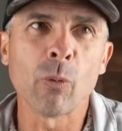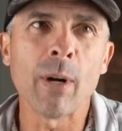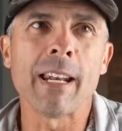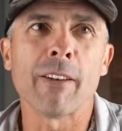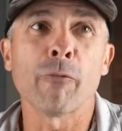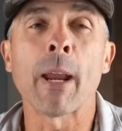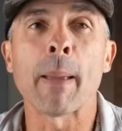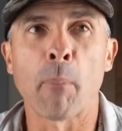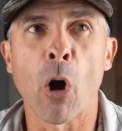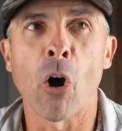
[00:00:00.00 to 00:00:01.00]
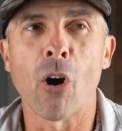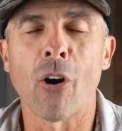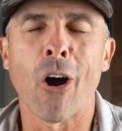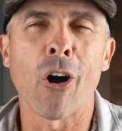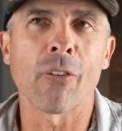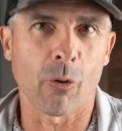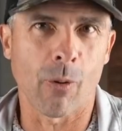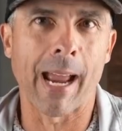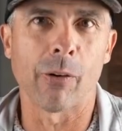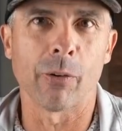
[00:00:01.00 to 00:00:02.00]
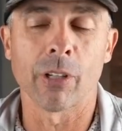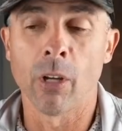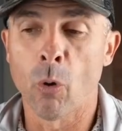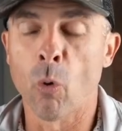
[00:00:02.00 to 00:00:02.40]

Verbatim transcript: written for a ball on the ground